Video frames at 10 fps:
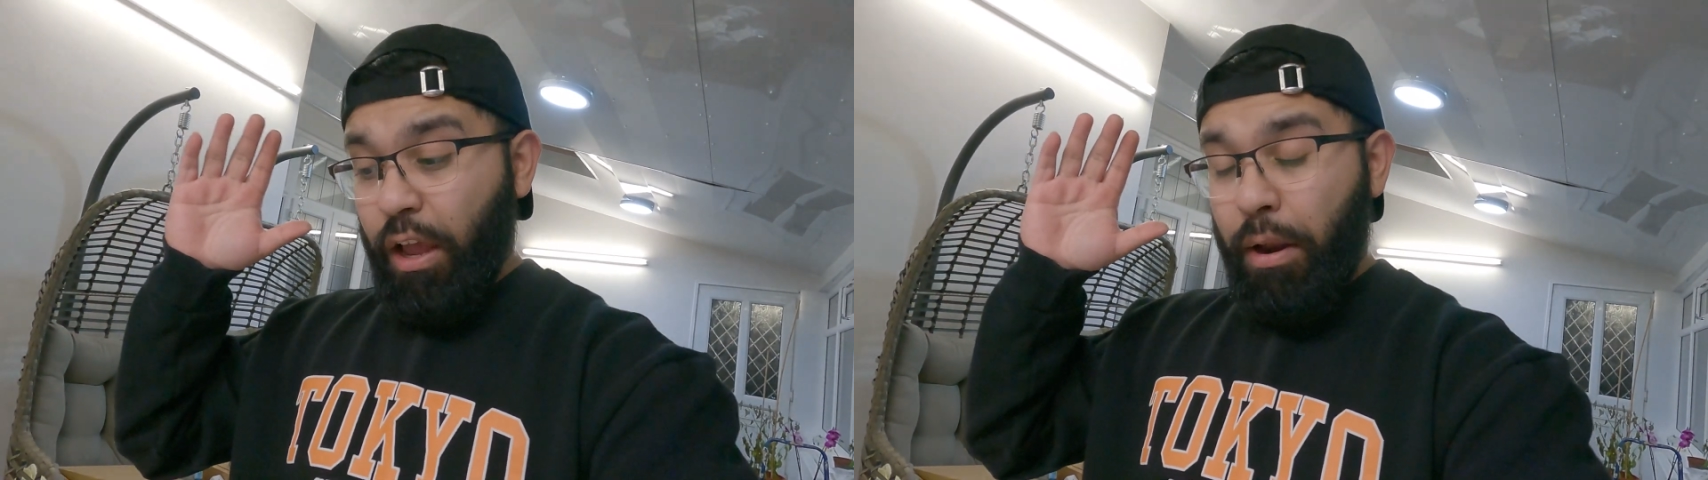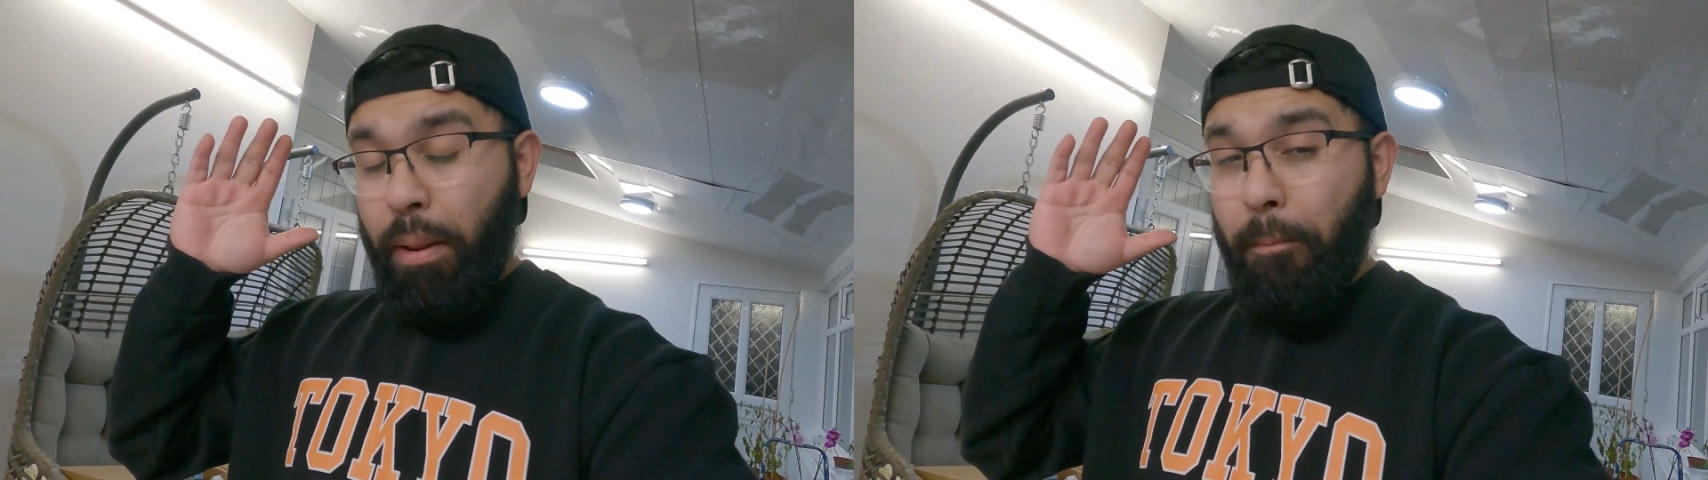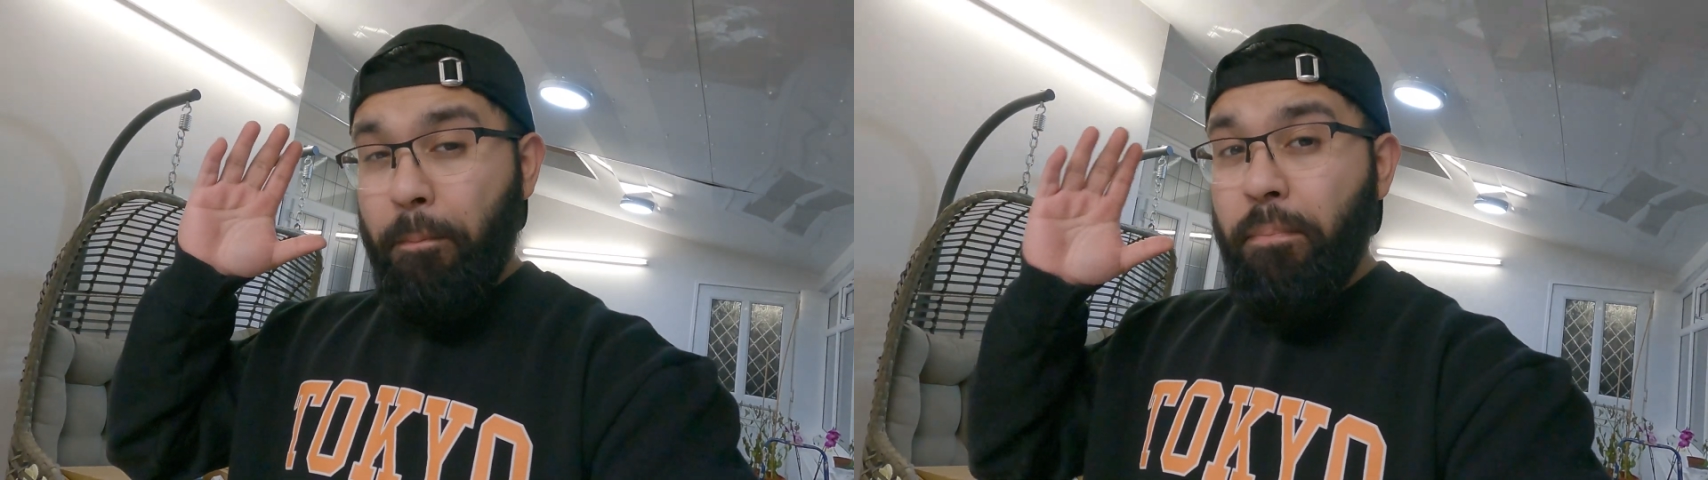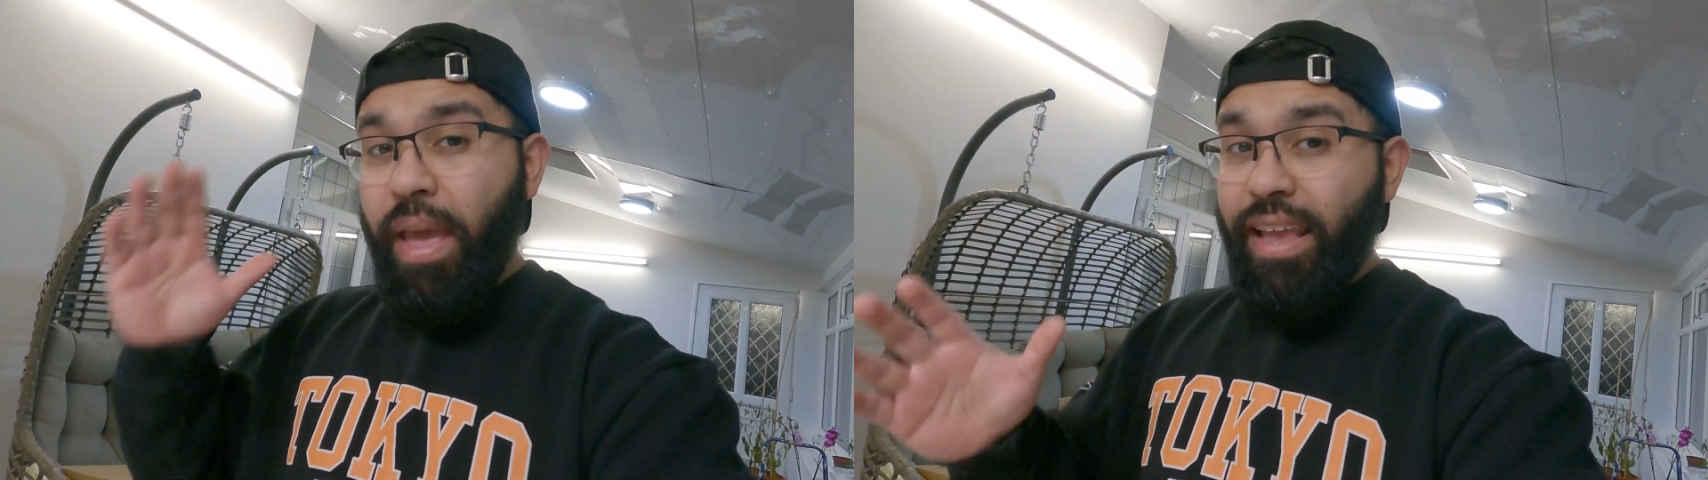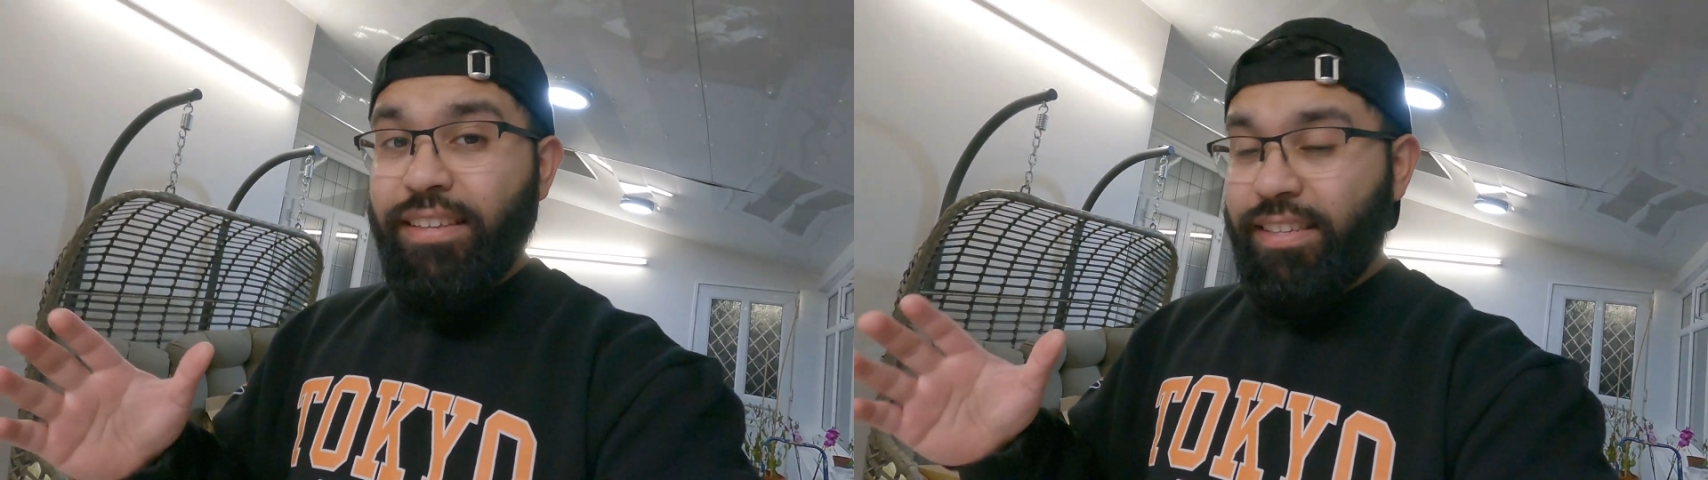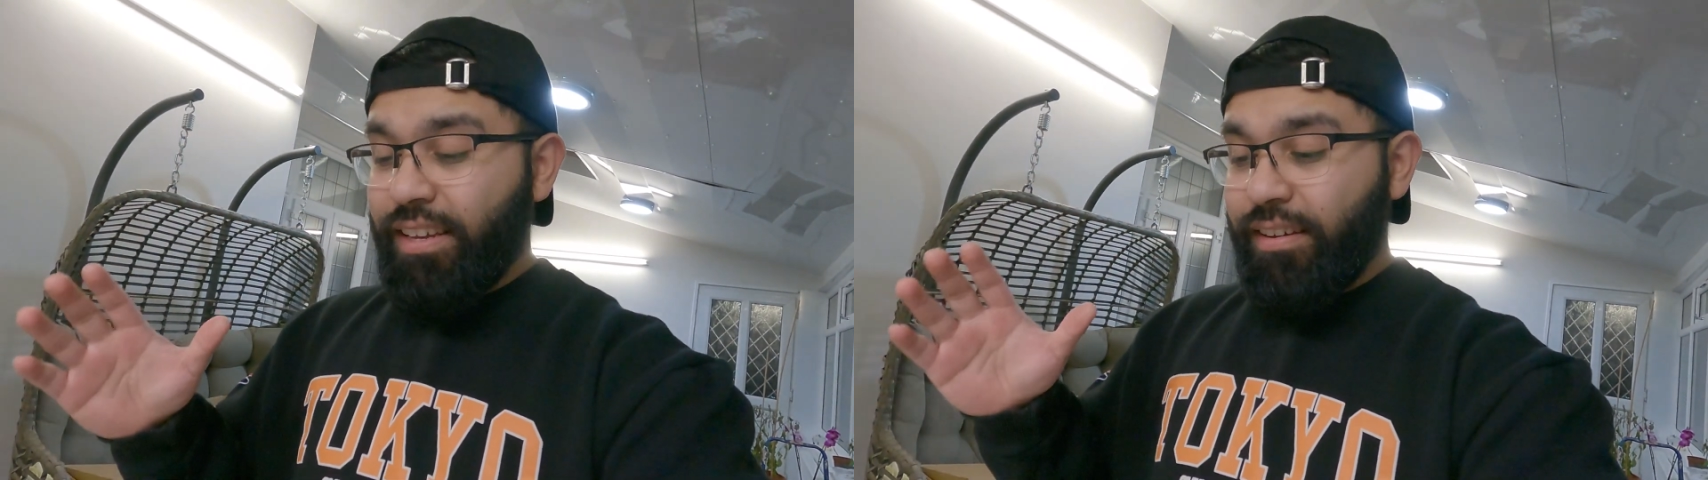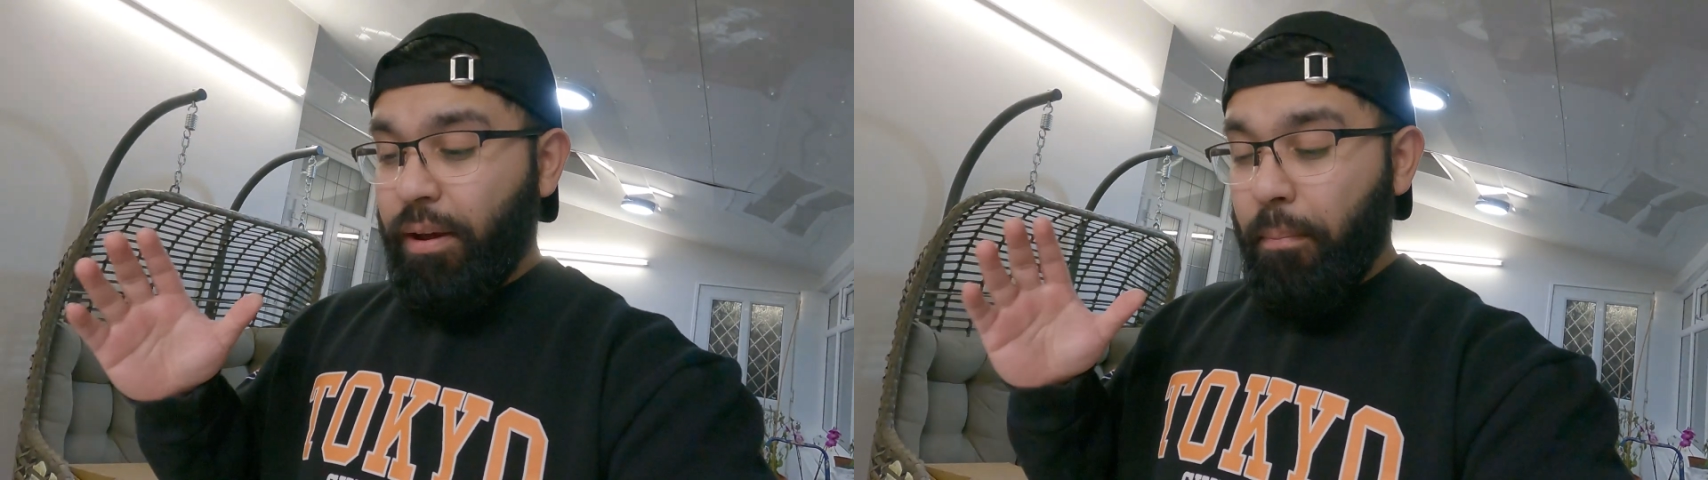an amazing